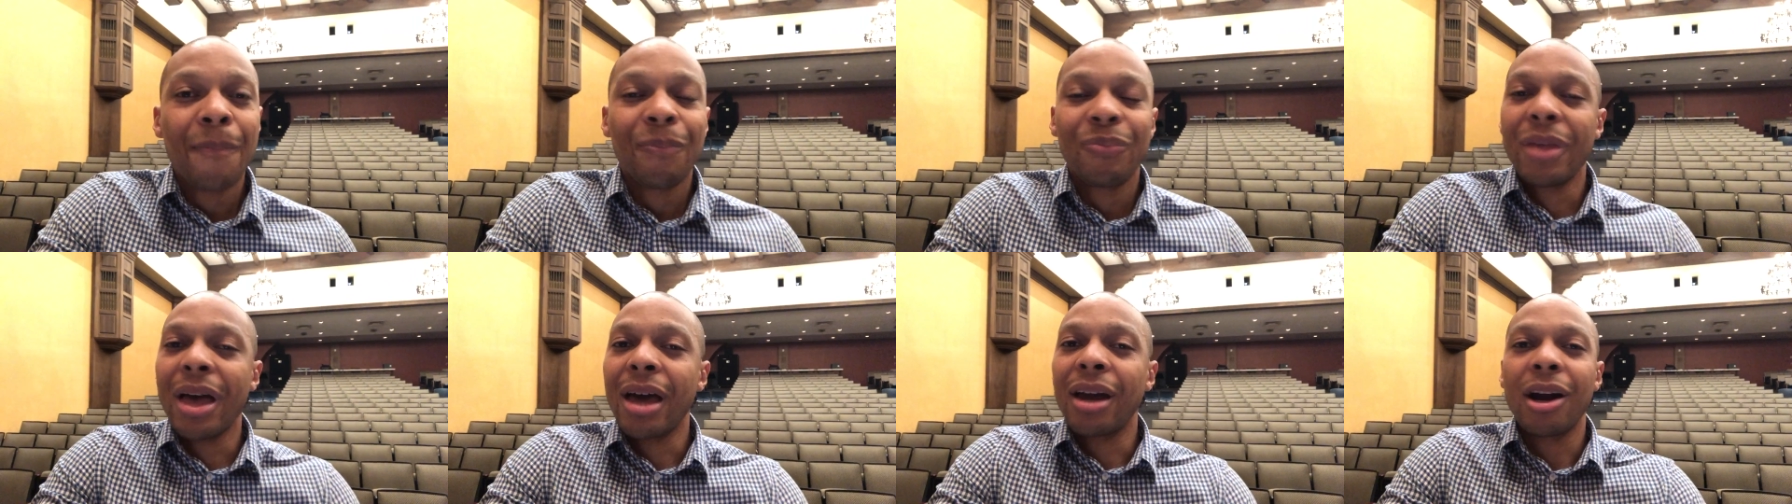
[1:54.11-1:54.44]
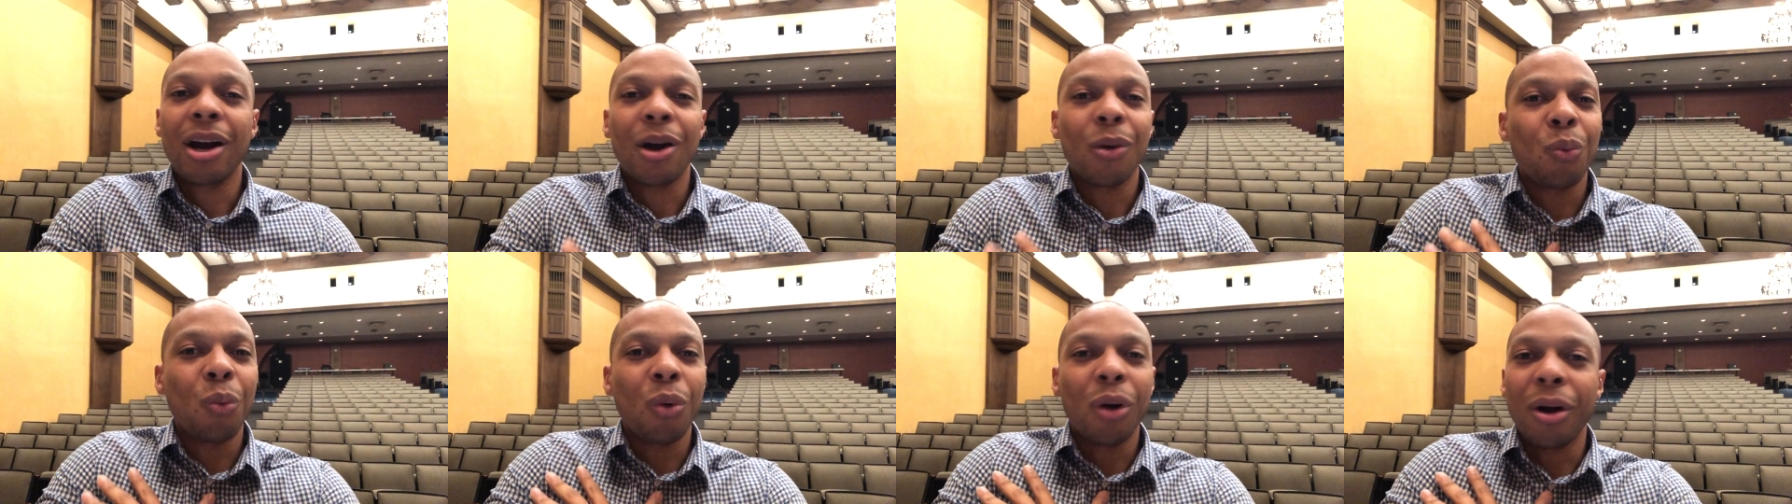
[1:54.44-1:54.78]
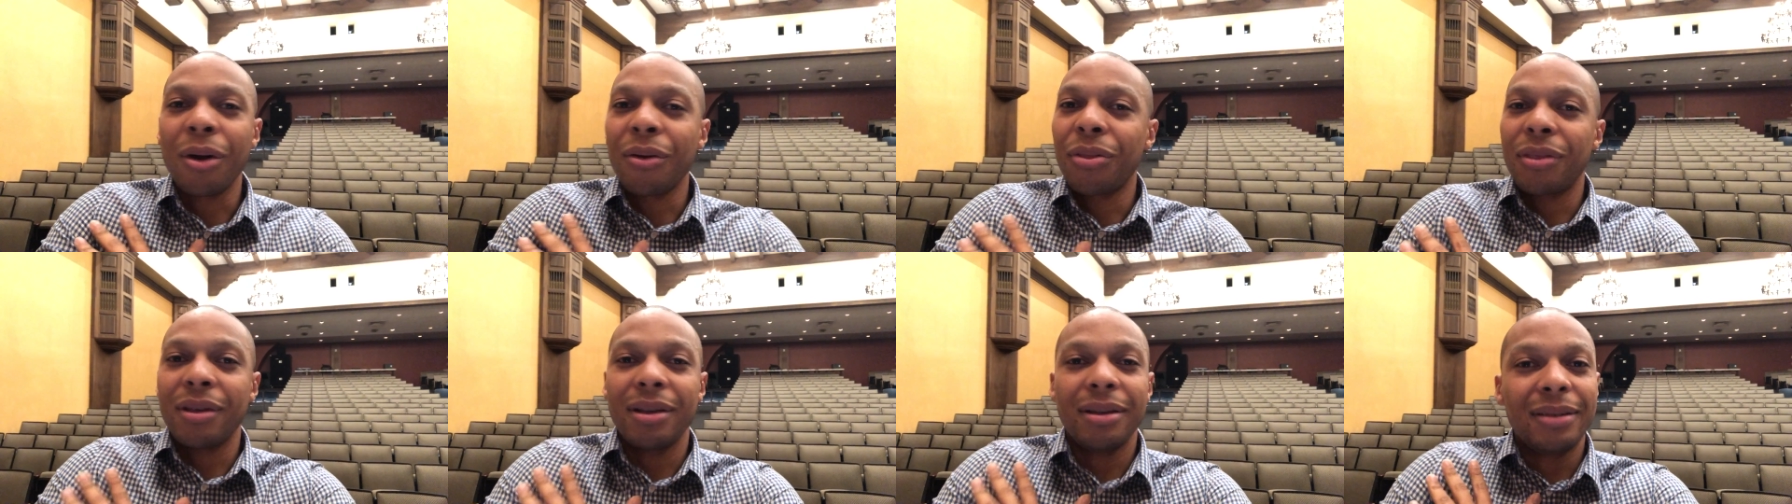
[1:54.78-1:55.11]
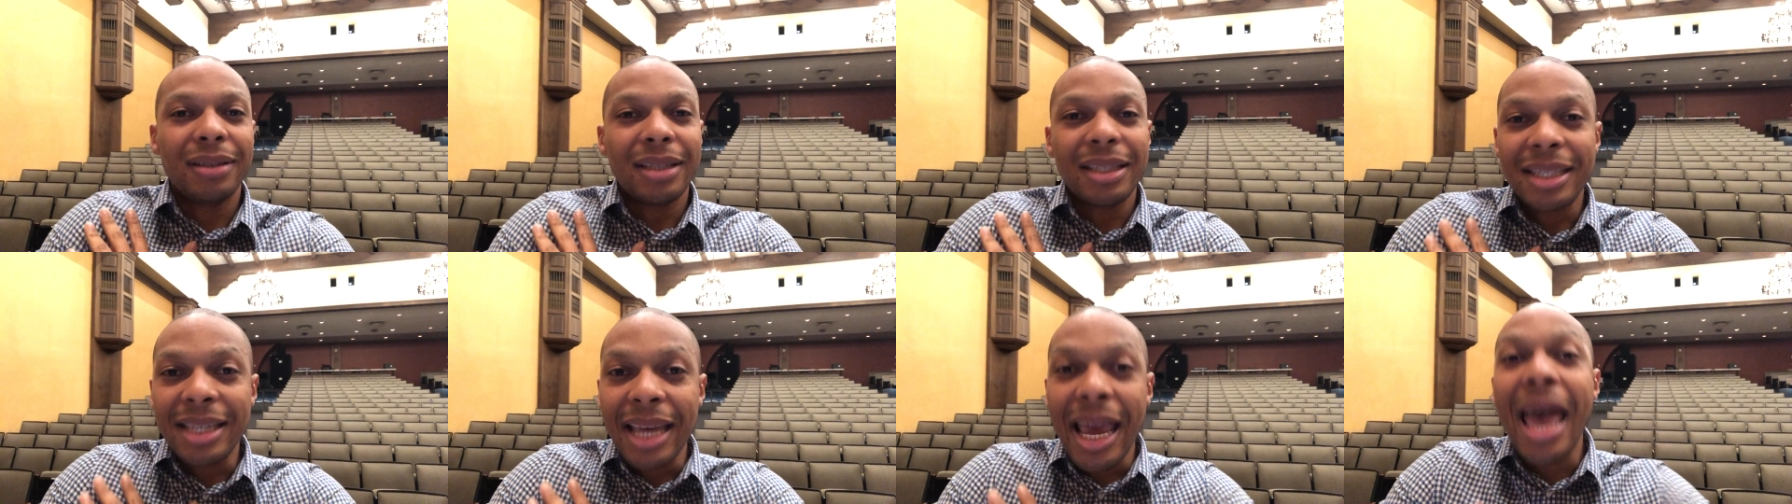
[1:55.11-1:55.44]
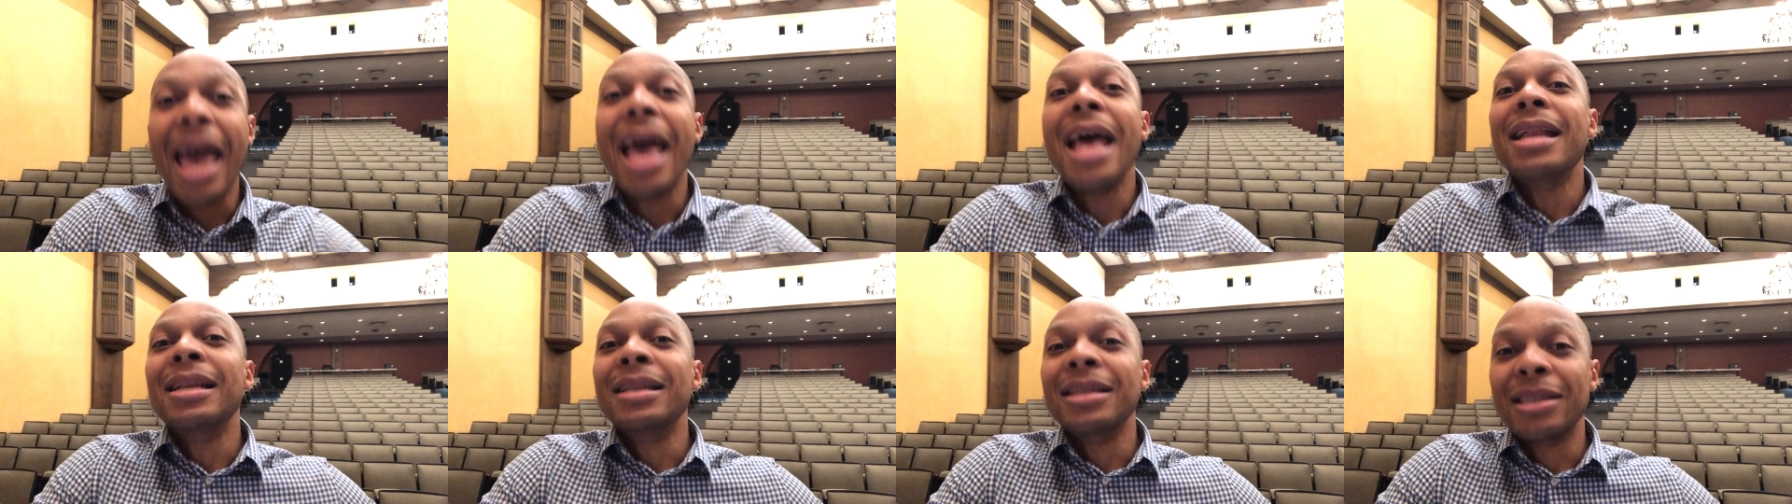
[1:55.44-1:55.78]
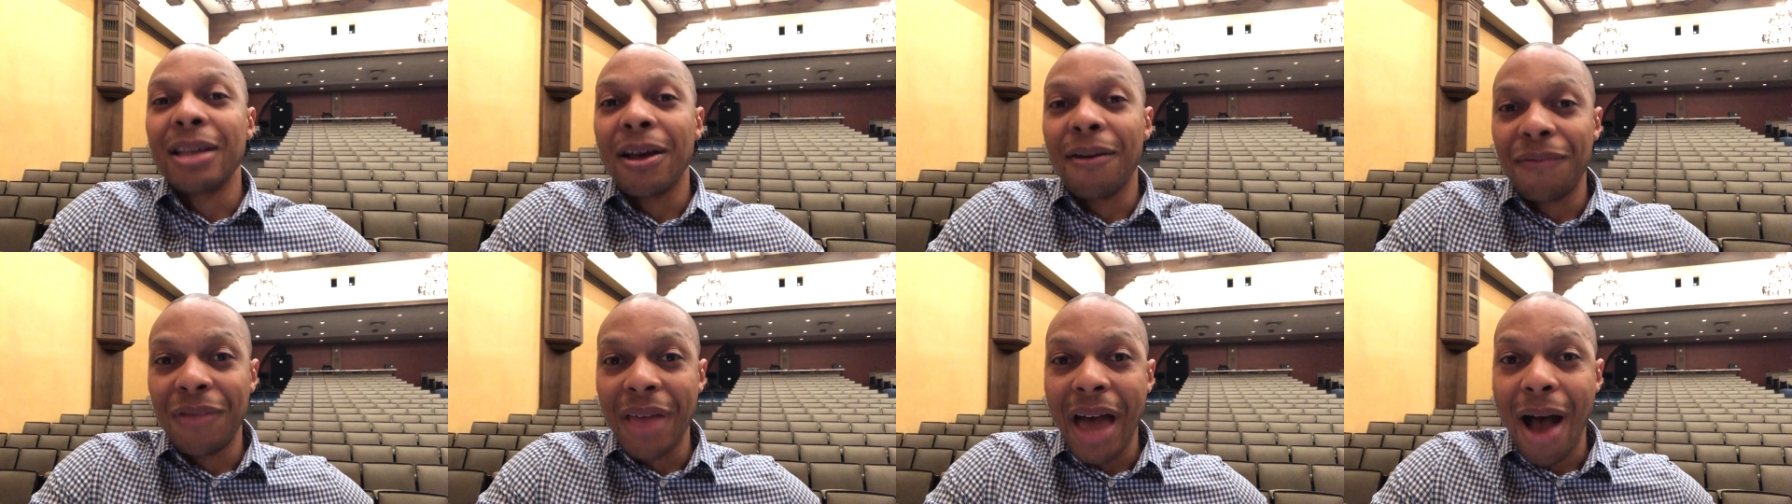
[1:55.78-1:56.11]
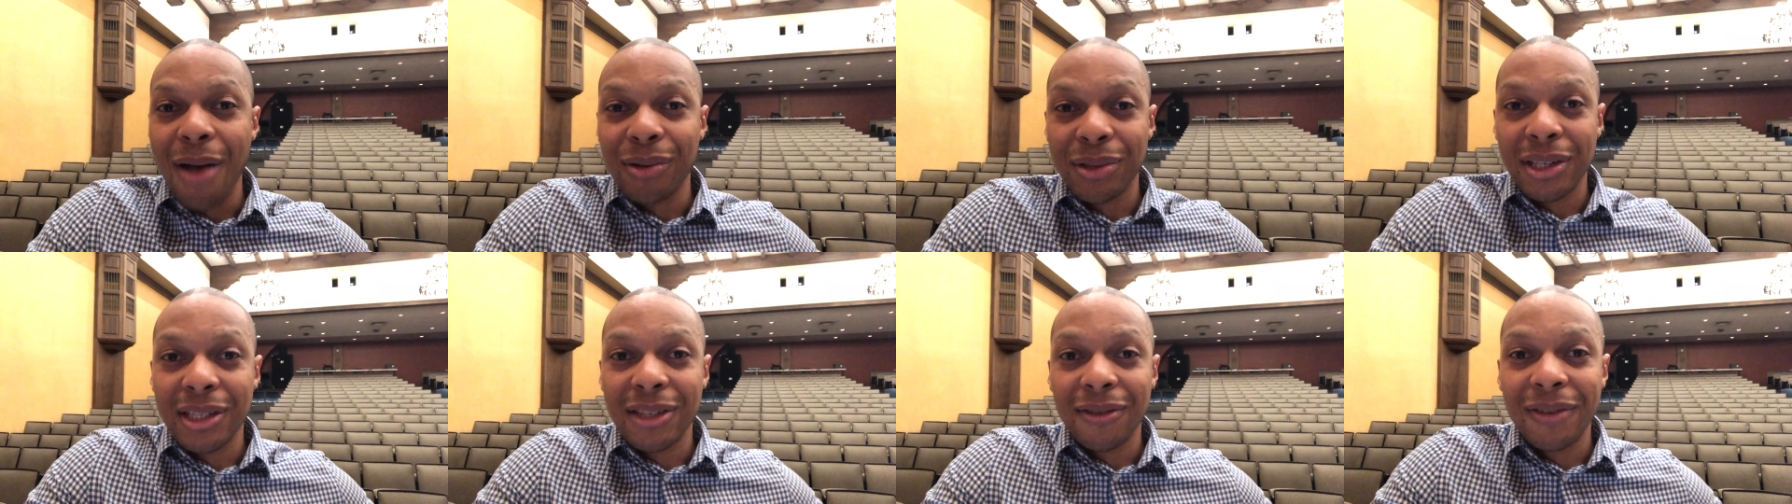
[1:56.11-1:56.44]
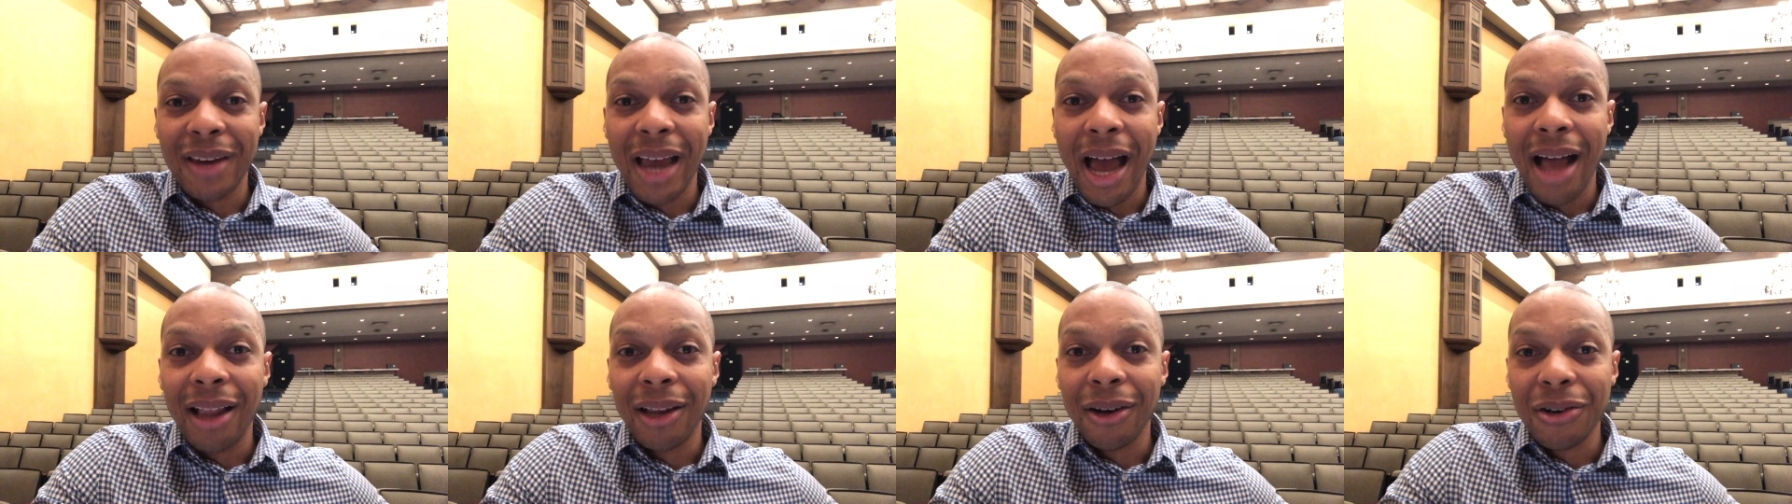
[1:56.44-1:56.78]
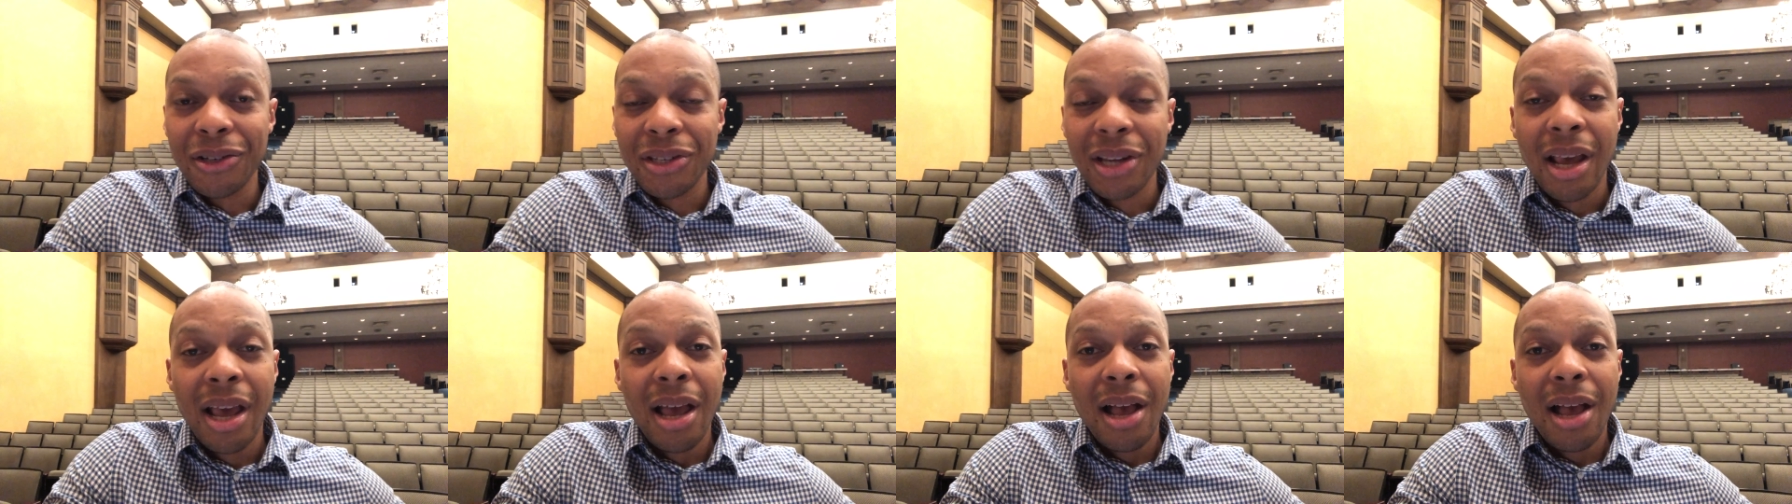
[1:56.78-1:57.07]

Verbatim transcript: that are worth tens of thousands of dollars.